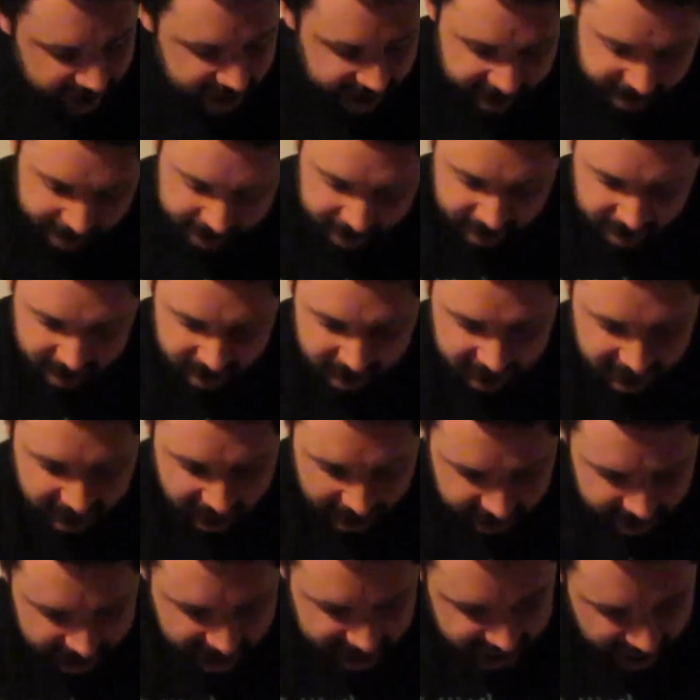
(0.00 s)
I've
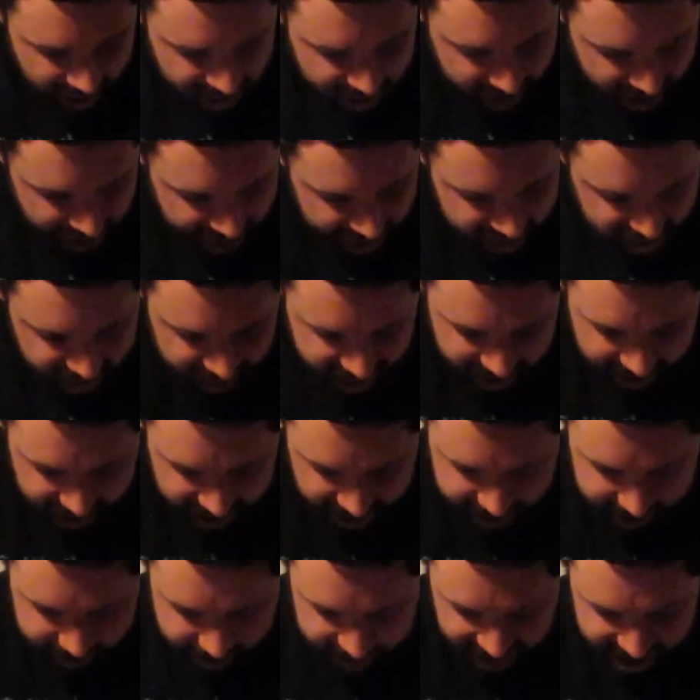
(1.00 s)
done so much
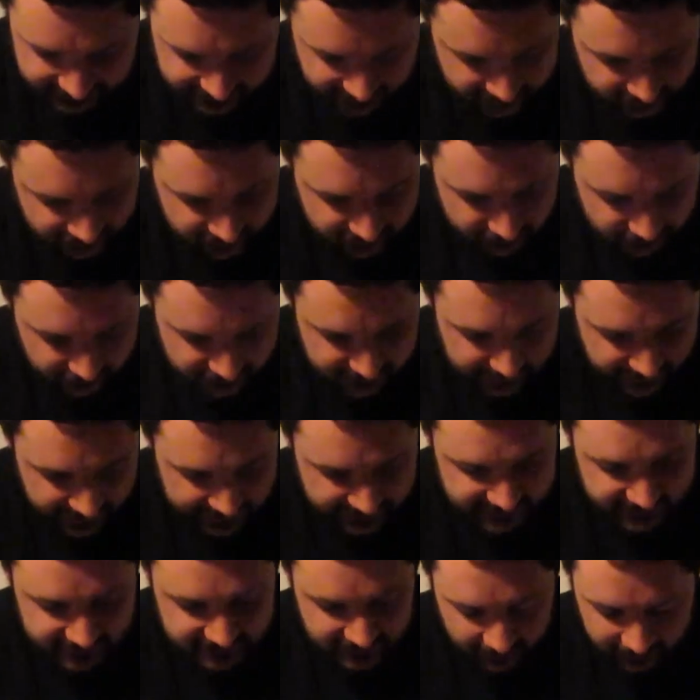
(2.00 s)
in such a short
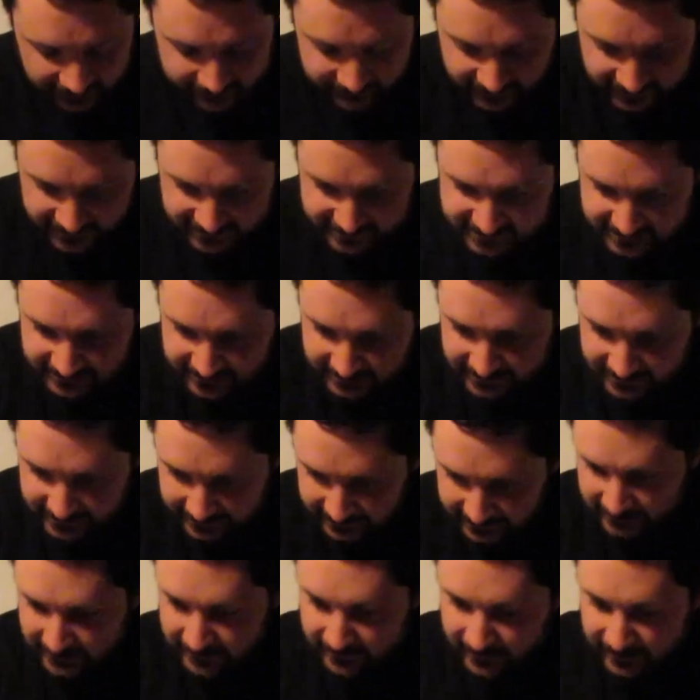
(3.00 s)
space of time
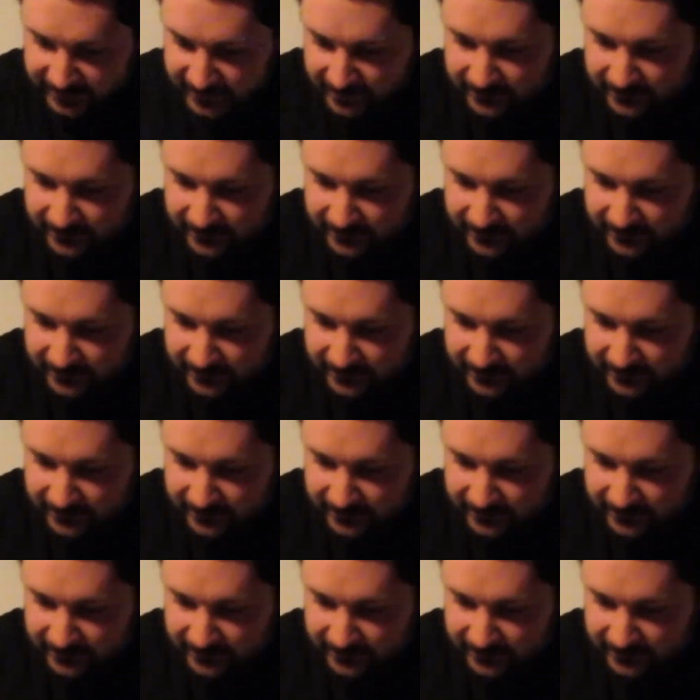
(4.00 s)
recently, I